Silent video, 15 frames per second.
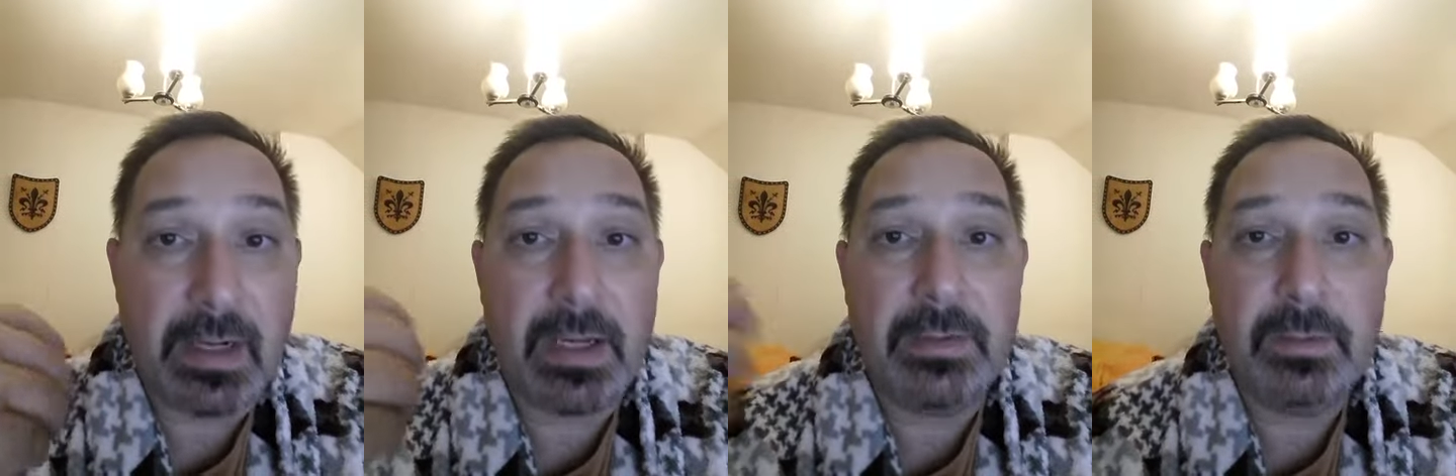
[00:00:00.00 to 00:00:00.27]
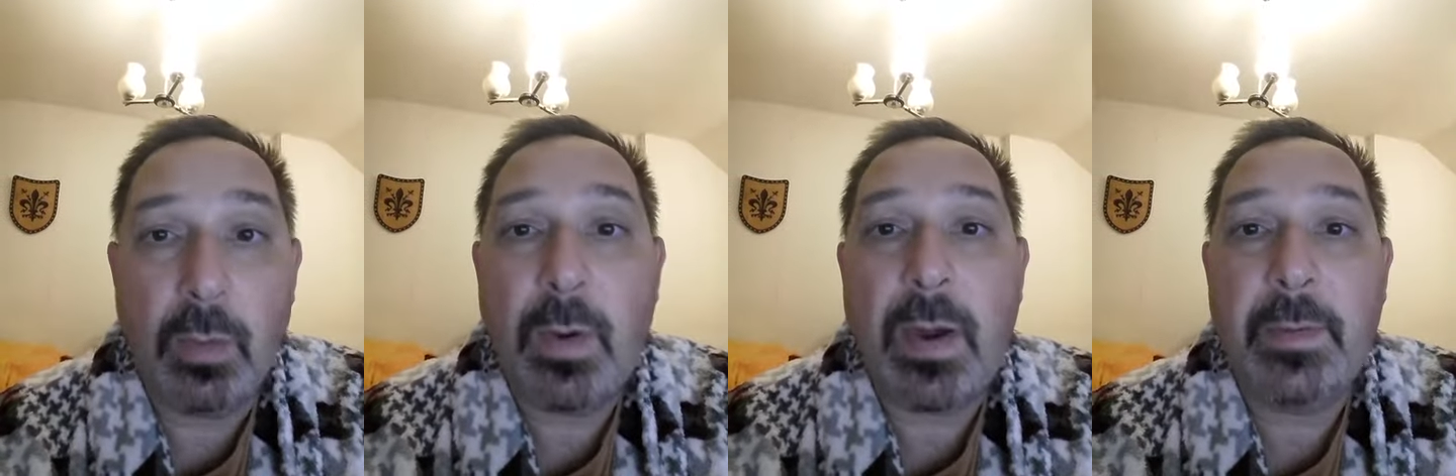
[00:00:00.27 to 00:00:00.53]
I
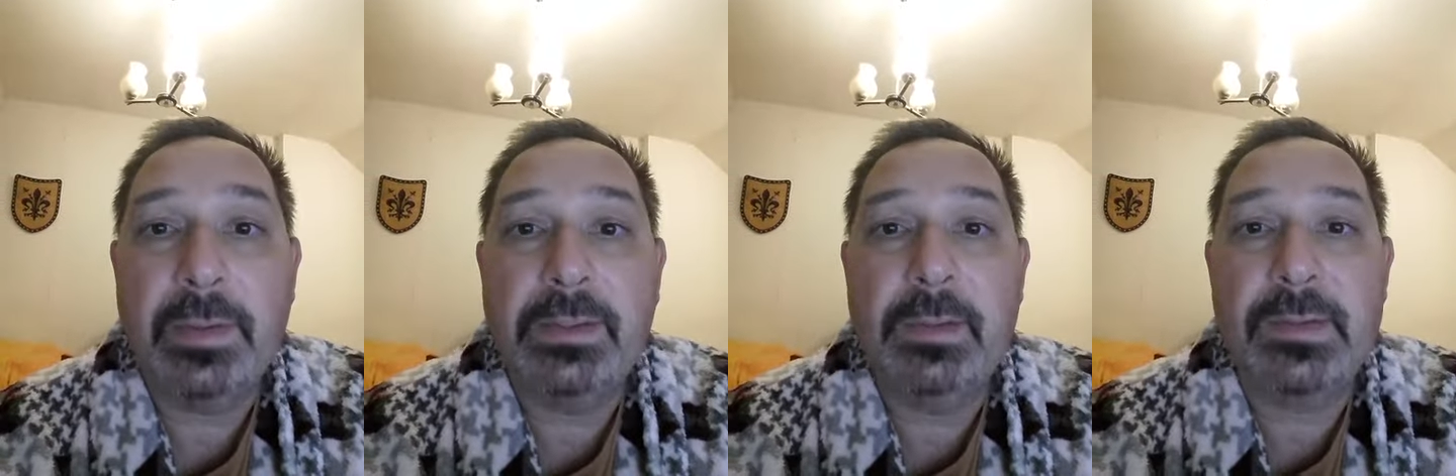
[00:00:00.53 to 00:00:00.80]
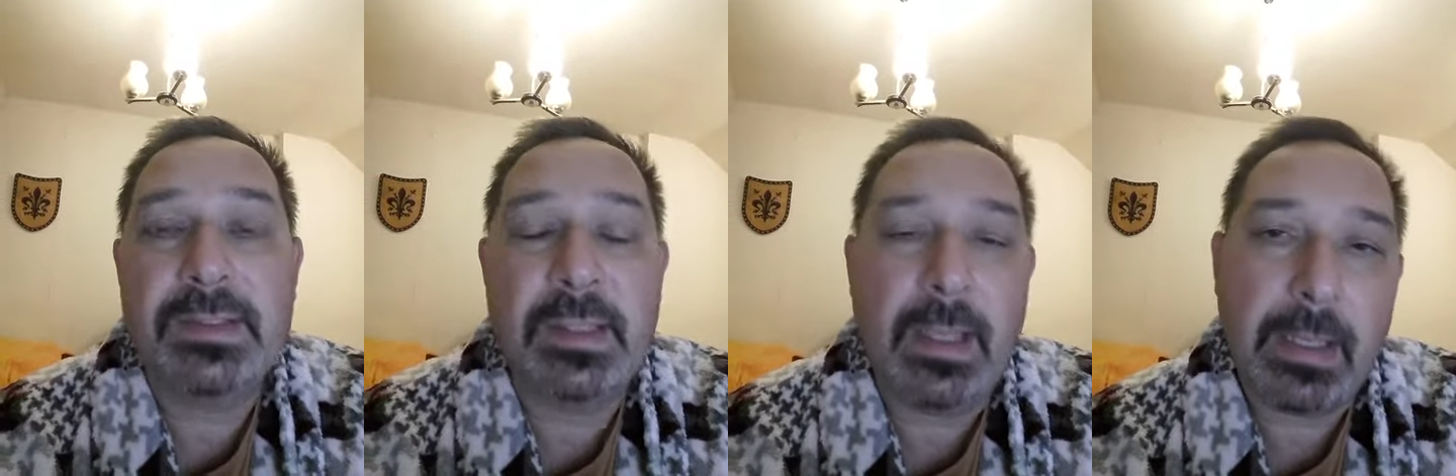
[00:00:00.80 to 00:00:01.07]
know how it
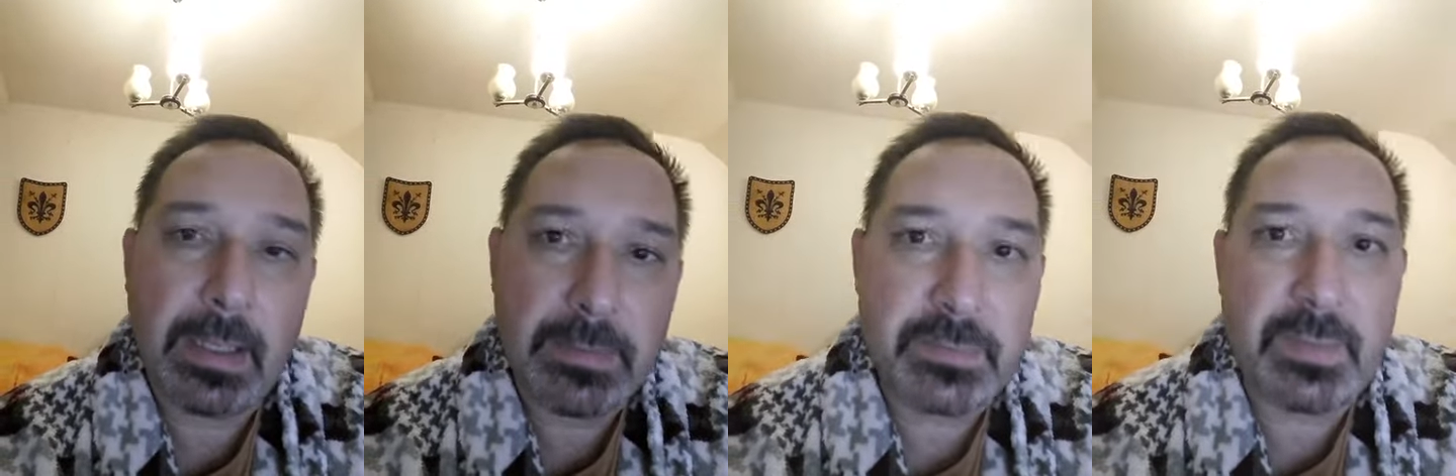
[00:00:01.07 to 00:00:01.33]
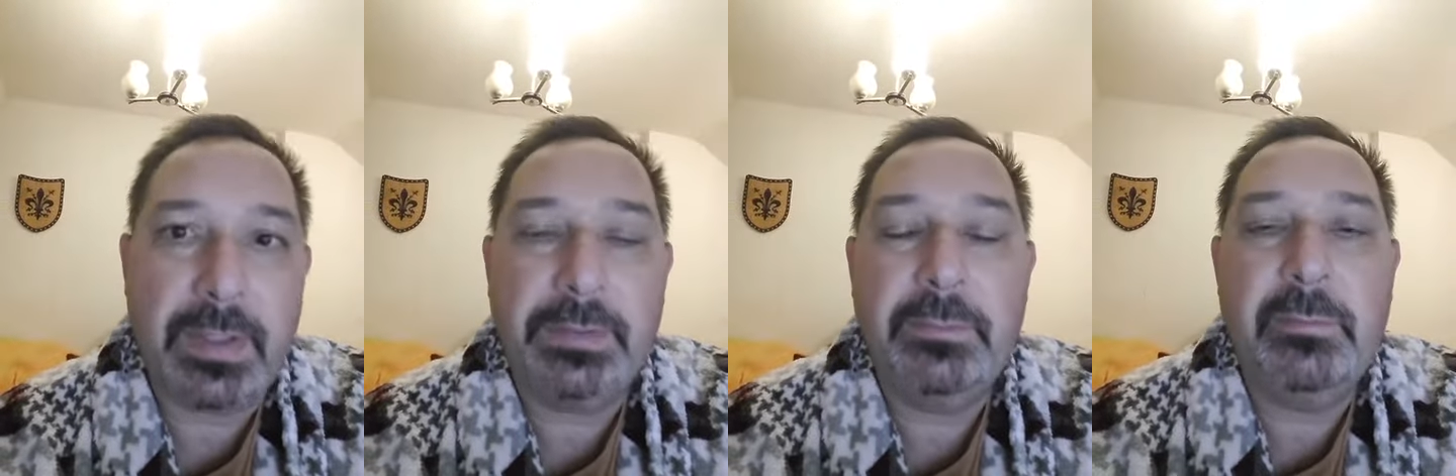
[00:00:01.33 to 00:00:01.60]
looks like. I was
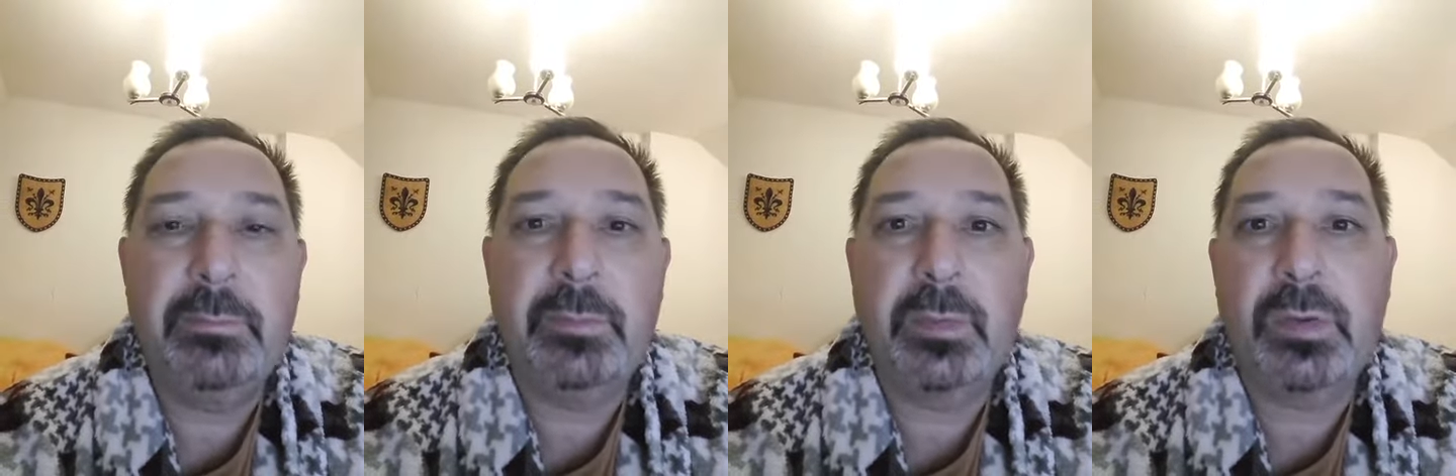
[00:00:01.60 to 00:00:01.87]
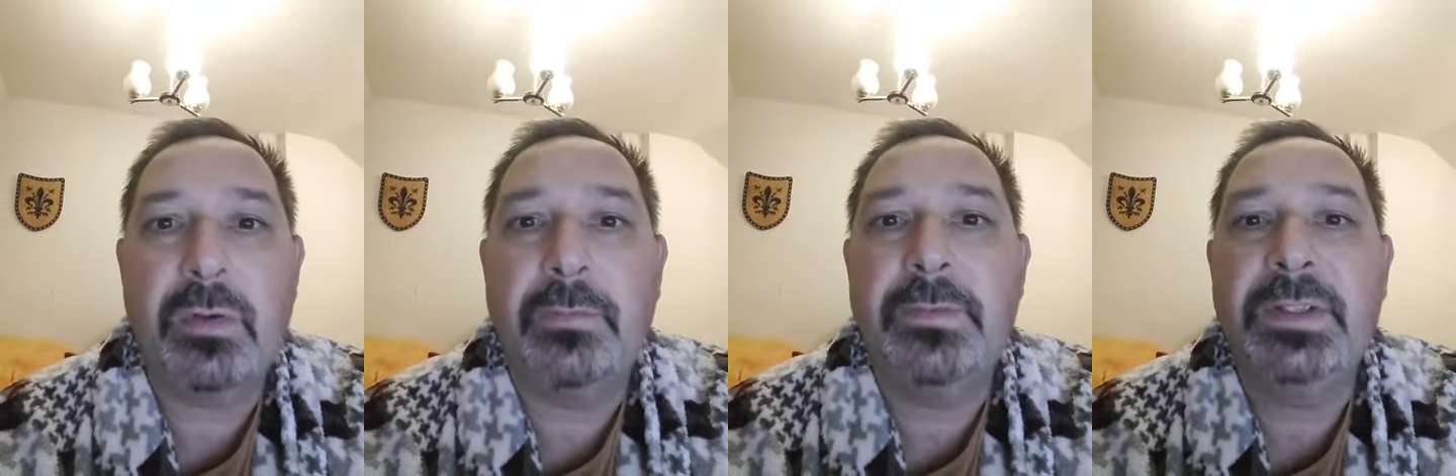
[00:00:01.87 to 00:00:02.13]
writing with more
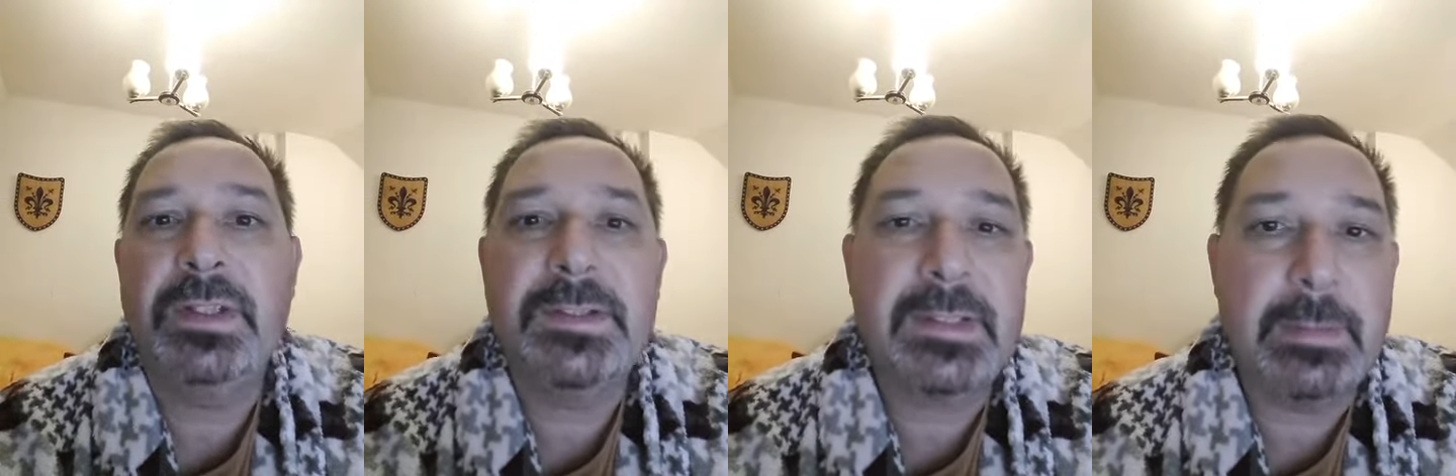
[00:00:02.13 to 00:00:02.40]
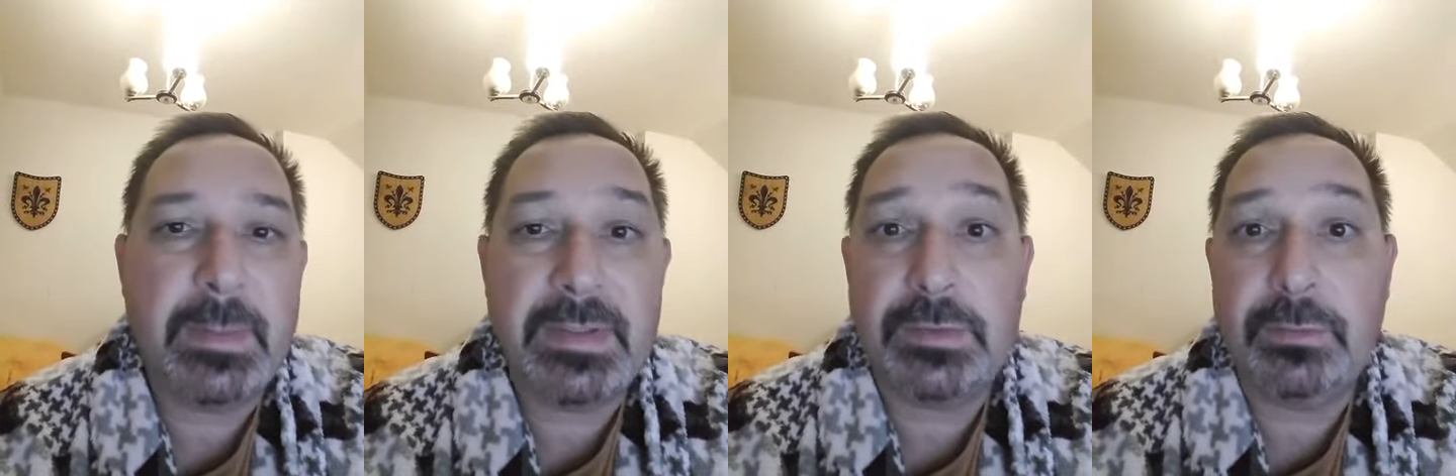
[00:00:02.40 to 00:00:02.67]
confidence,
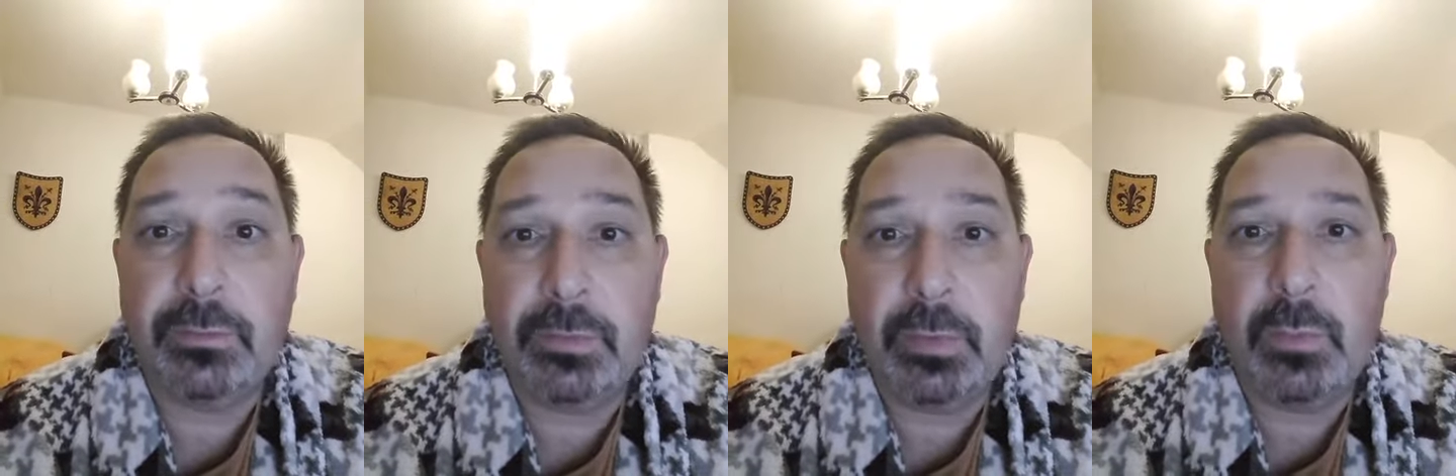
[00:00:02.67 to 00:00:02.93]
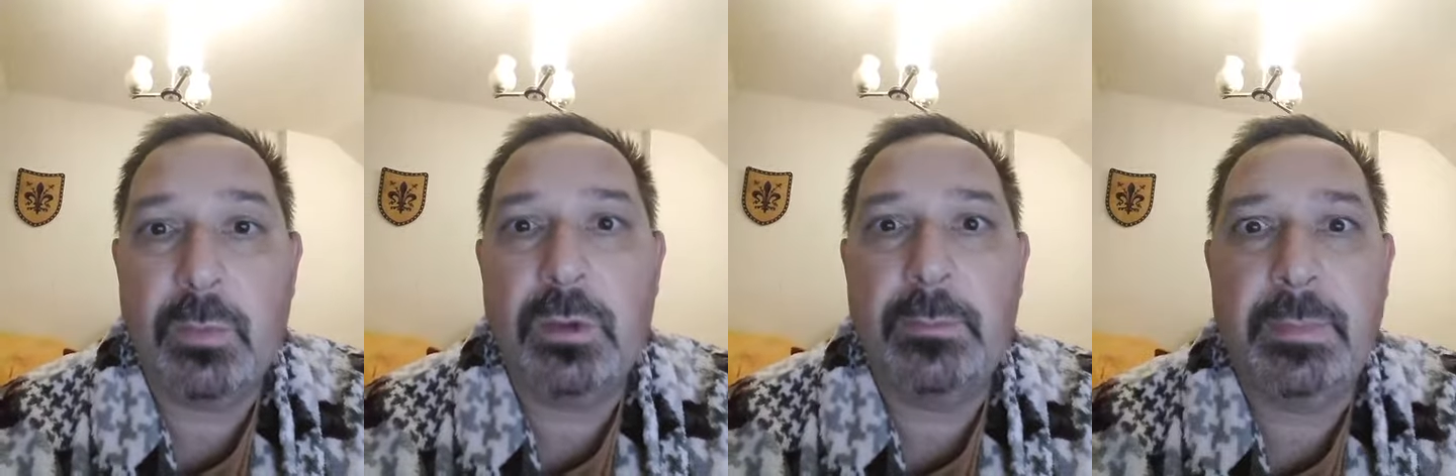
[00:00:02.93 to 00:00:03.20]
and my story
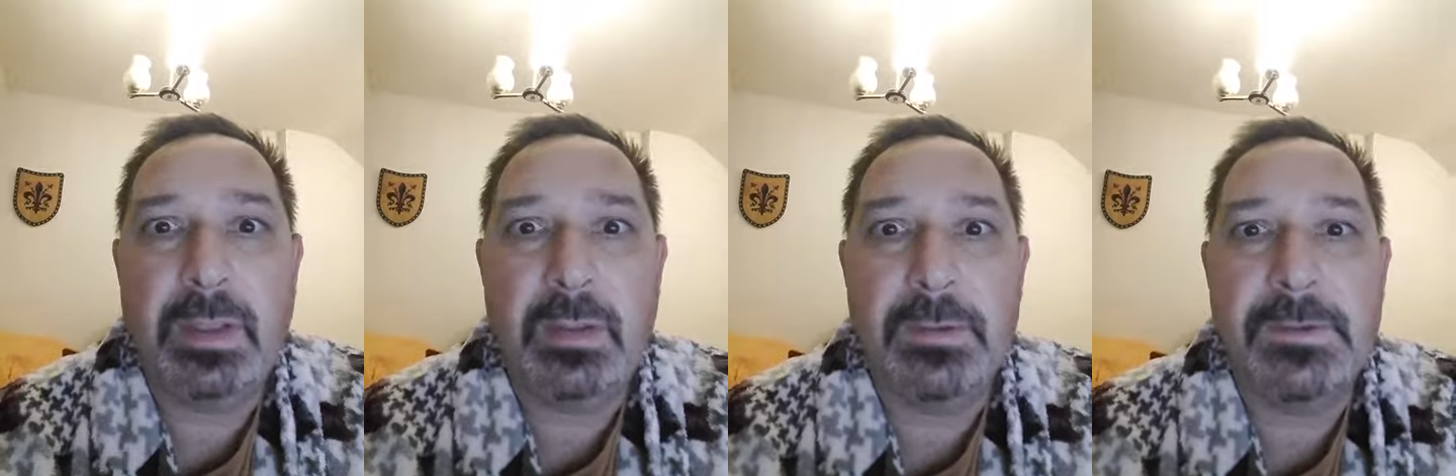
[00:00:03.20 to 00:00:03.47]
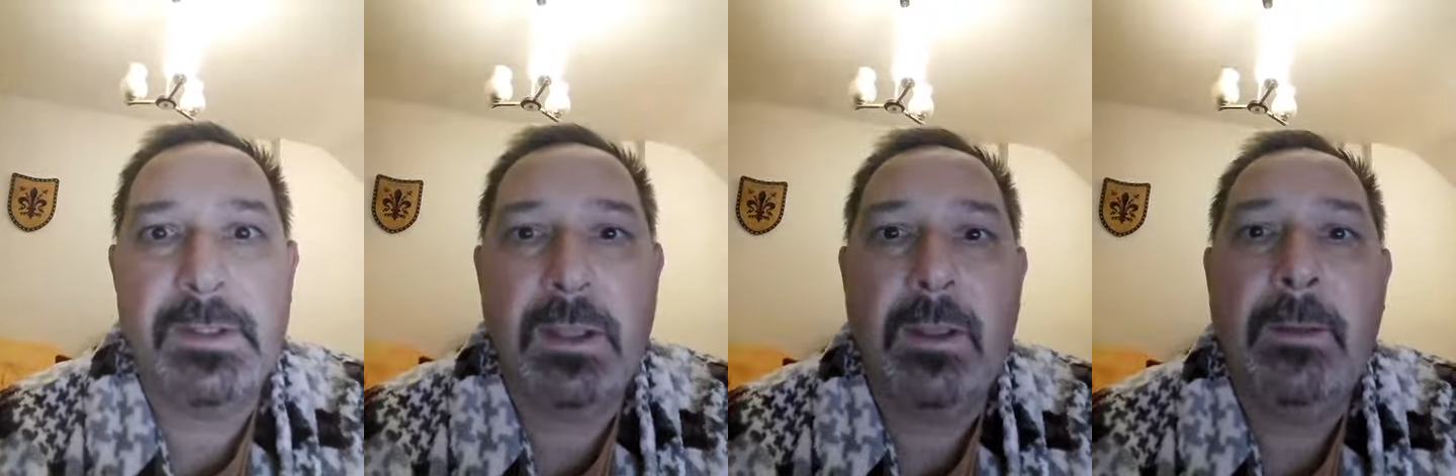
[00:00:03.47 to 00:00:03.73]
won because,